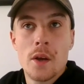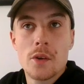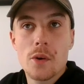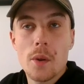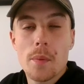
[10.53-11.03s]

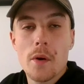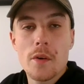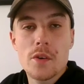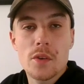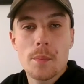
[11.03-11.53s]
Jodie
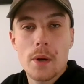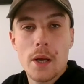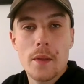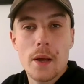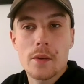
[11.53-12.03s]
Burrage is a
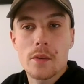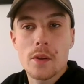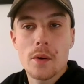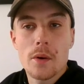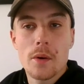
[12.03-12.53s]
player that,
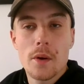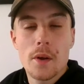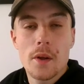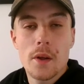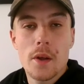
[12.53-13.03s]

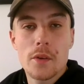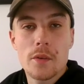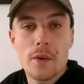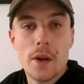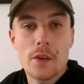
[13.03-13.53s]
is a
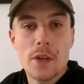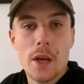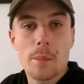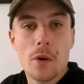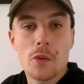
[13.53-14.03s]
very
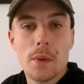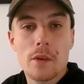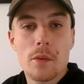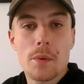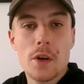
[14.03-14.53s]
exciting prospect
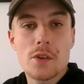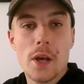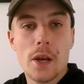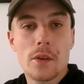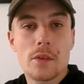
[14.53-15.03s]
for British
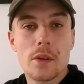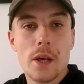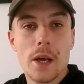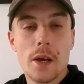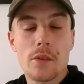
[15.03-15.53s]
tennis.
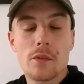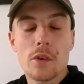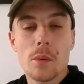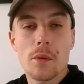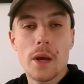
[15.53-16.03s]
Has
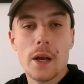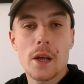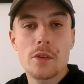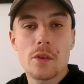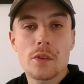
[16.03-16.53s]
struggled with ankle
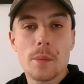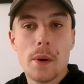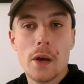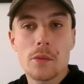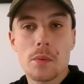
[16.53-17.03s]
injuries in the
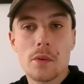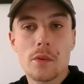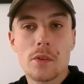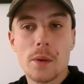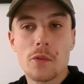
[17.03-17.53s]
past, but
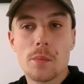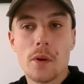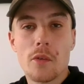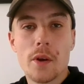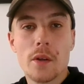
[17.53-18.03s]
seems to be on
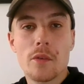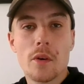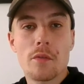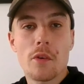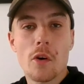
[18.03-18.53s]
a real run
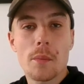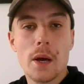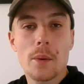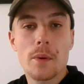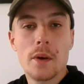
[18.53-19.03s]
of form
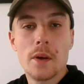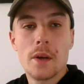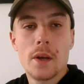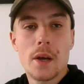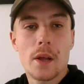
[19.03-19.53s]
now.
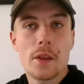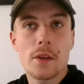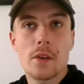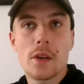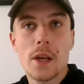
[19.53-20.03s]
I think
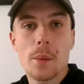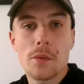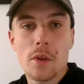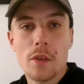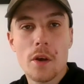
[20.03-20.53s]
today was
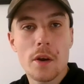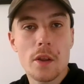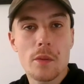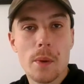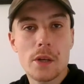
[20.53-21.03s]
the
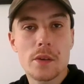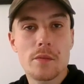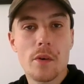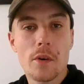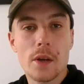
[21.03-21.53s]
13th match in
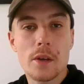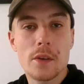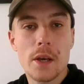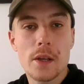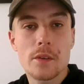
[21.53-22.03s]
14
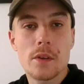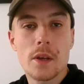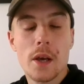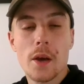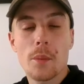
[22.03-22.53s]
days,
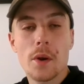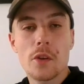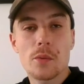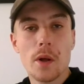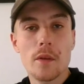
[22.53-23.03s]
winning
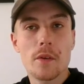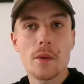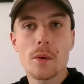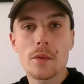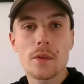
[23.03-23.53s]
12 of
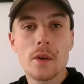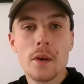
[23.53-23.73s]
those.